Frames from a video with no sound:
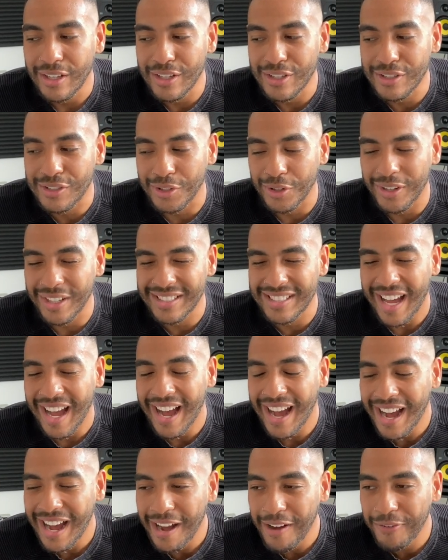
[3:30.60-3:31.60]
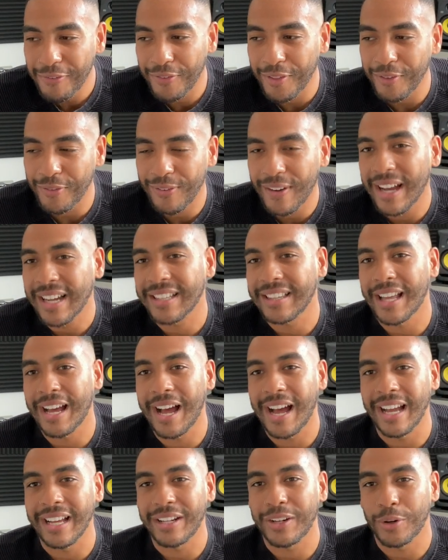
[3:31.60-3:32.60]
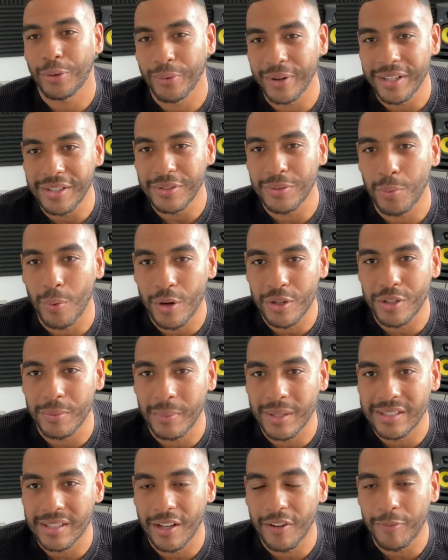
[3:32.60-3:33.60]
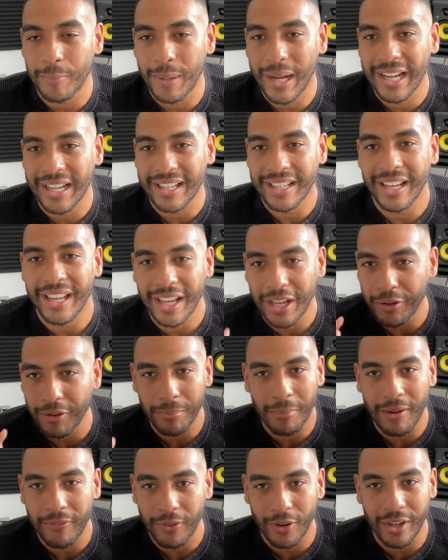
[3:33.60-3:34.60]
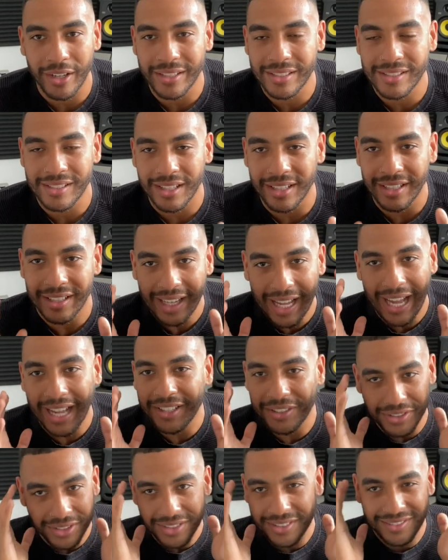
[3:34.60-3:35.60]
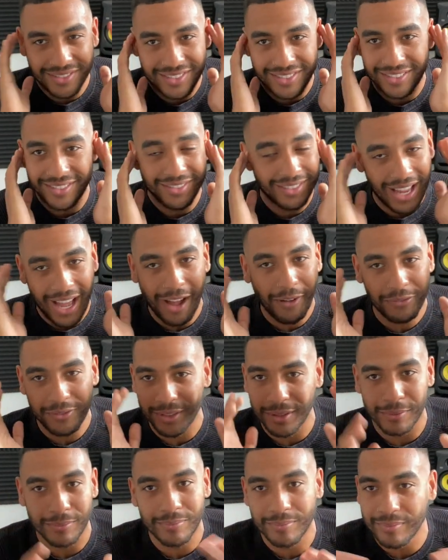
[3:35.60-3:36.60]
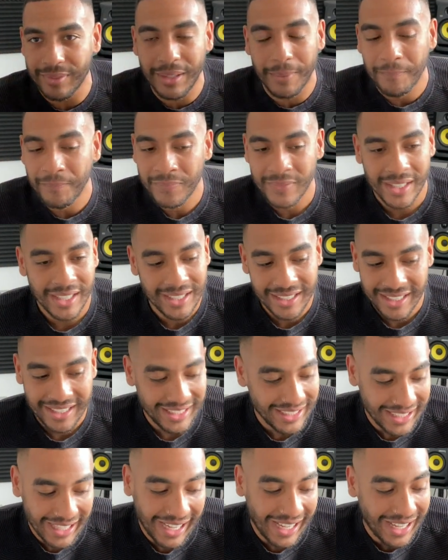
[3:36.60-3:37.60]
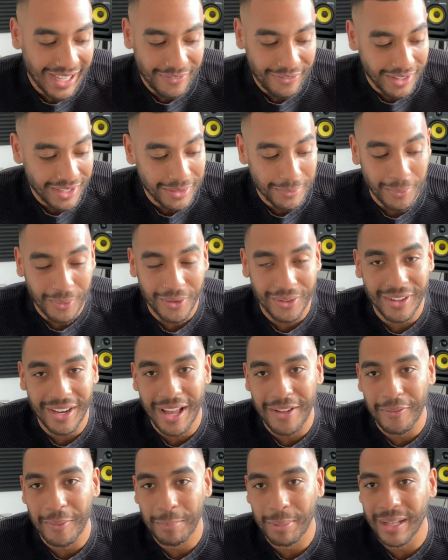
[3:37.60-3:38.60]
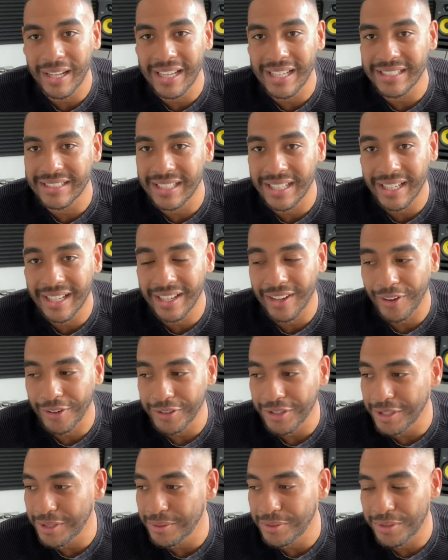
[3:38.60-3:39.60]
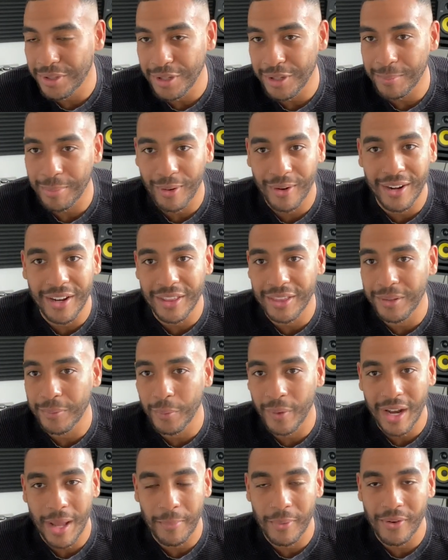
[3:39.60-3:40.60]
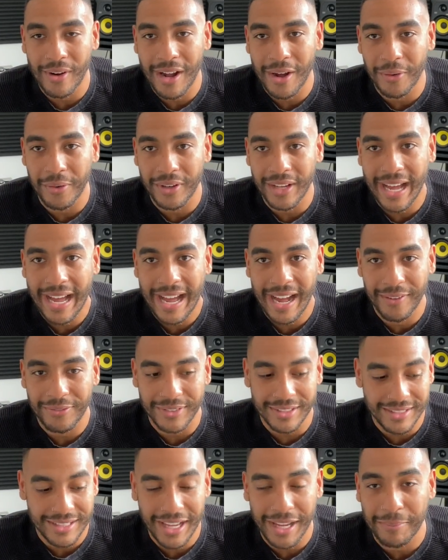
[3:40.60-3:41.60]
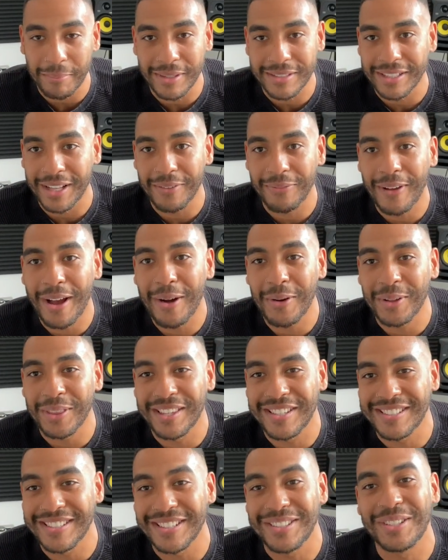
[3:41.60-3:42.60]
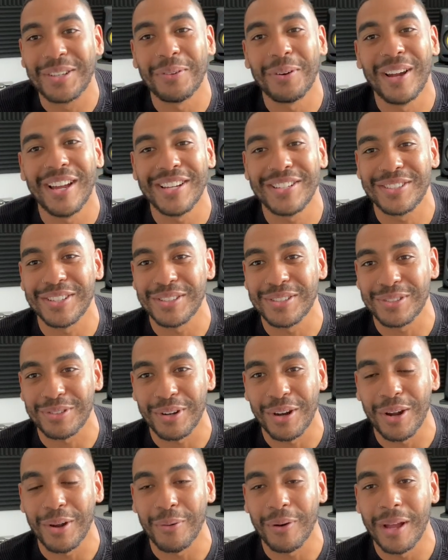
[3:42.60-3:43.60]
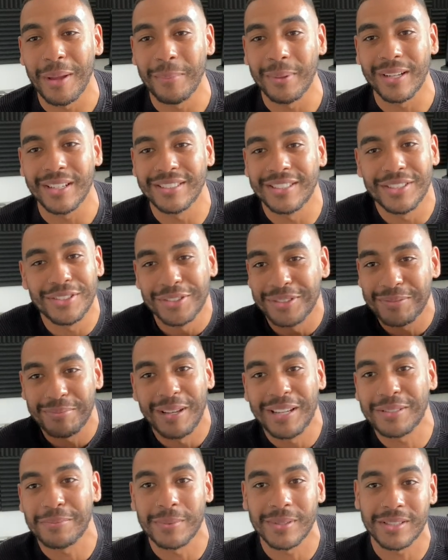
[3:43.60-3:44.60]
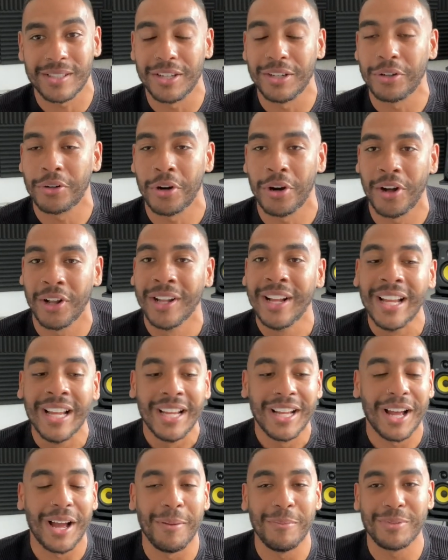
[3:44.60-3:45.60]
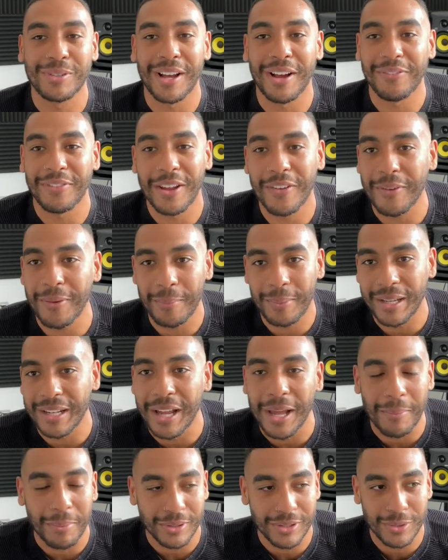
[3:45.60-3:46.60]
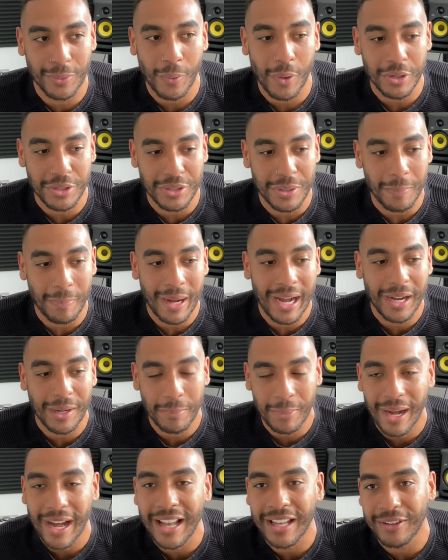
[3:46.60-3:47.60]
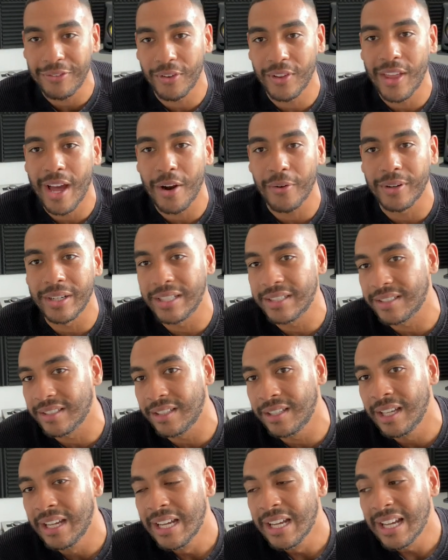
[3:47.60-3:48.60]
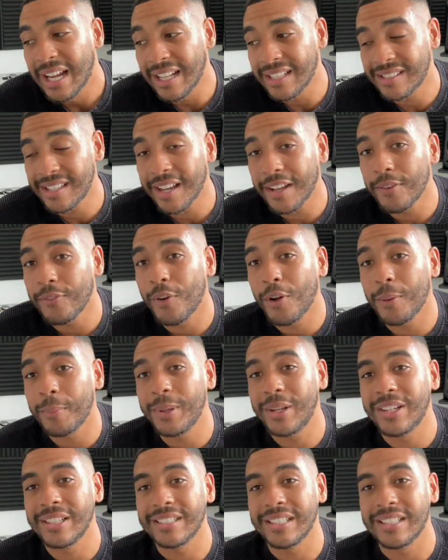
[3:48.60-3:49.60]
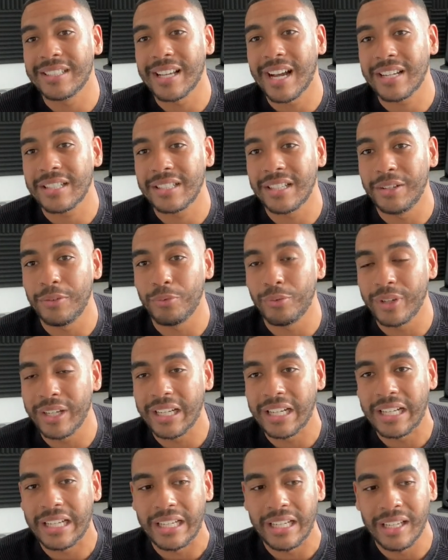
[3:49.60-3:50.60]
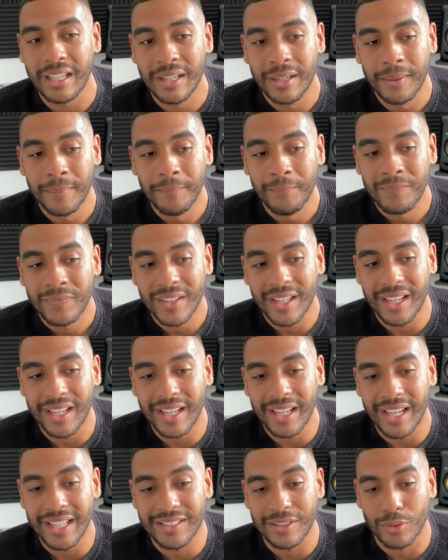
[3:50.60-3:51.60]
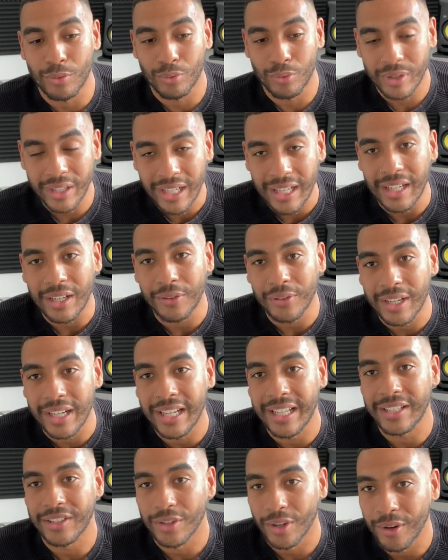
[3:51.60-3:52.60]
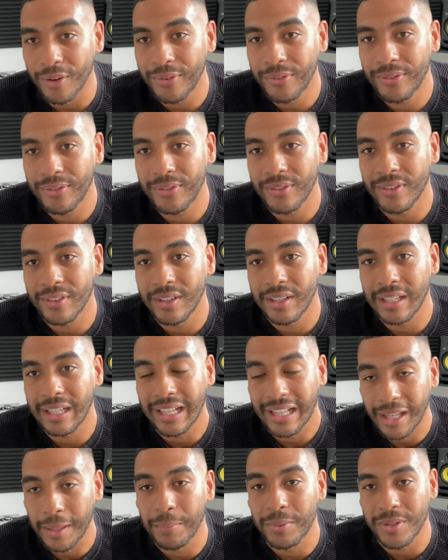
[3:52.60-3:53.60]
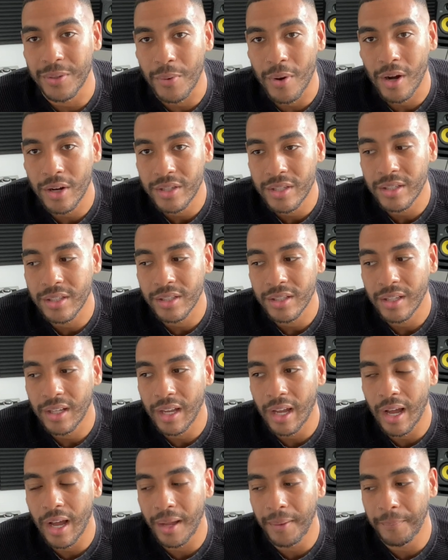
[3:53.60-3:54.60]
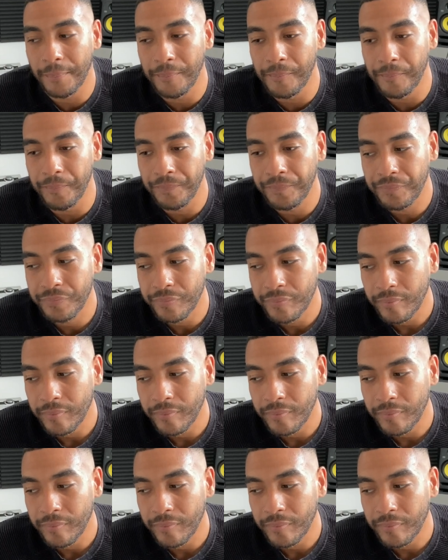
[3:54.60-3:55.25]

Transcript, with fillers: so it's half the fact that I cringe watching myself back and hearing my voice, and I just have to, yeah, if anyone ever plays it on YouTube or anything when I'm around, I have to take myself out of the situation straight away because it just makes my skin crawl. Um, so I've never been able to watch it back, partly for that reason. And second of all, because it's actually really, it's a really, really tough clip to watch. Um,